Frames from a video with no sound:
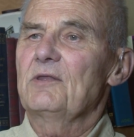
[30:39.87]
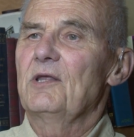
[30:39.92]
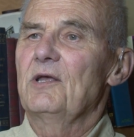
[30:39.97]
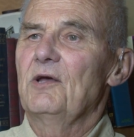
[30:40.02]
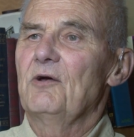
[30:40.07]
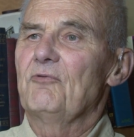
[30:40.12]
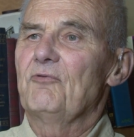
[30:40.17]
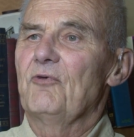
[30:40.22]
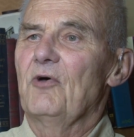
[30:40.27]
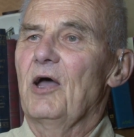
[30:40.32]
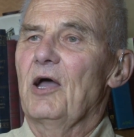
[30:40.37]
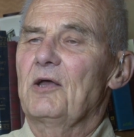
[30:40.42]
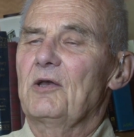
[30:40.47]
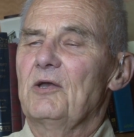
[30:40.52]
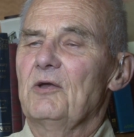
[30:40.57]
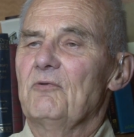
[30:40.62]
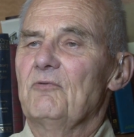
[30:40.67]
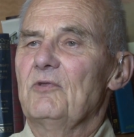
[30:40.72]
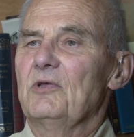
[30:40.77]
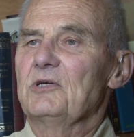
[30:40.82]
the effect
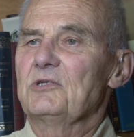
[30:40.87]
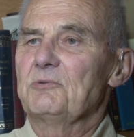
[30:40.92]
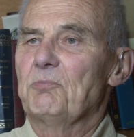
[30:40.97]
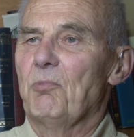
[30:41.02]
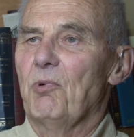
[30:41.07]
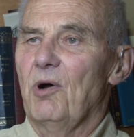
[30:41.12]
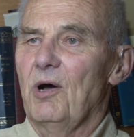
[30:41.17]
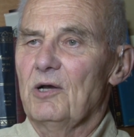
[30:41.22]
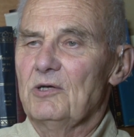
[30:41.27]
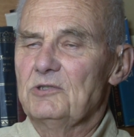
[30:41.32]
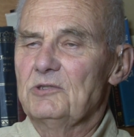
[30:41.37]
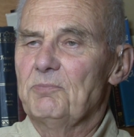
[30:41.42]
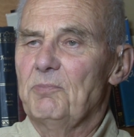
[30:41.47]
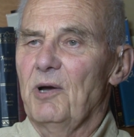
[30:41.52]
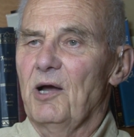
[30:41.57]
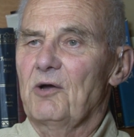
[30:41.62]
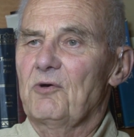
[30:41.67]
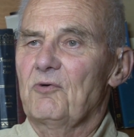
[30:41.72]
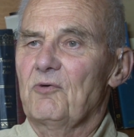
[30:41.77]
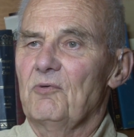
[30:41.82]
of this broad
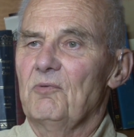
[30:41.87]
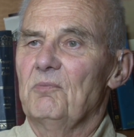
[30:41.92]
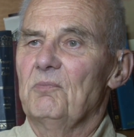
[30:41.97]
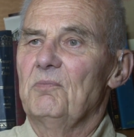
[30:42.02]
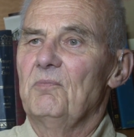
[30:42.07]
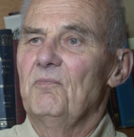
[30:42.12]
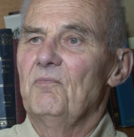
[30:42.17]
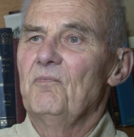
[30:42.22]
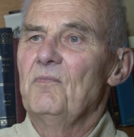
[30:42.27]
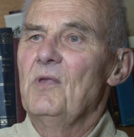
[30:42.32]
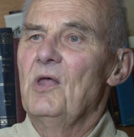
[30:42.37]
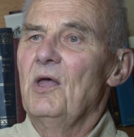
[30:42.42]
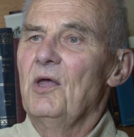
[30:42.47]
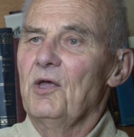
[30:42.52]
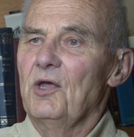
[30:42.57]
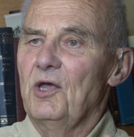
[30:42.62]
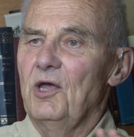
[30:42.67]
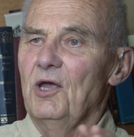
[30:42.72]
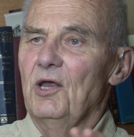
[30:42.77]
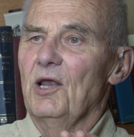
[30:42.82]
spectrum
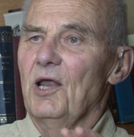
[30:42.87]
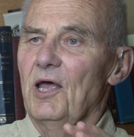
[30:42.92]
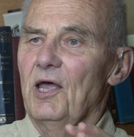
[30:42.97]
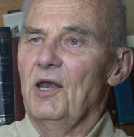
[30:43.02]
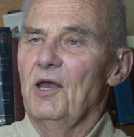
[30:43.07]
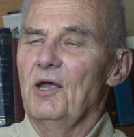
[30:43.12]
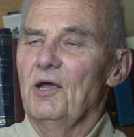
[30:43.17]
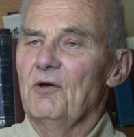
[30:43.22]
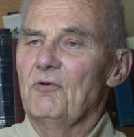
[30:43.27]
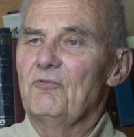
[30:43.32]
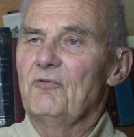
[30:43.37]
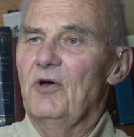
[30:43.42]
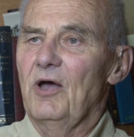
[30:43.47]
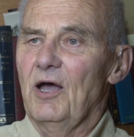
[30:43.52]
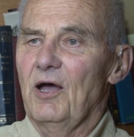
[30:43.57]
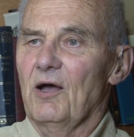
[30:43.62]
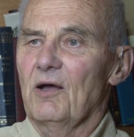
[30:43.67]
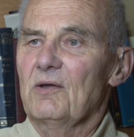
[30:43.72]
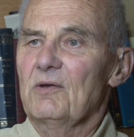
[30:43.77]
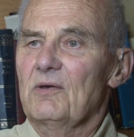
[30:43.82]
chelating
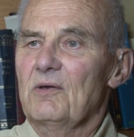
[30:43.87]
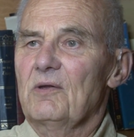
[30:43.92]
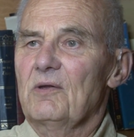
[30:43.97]
effect.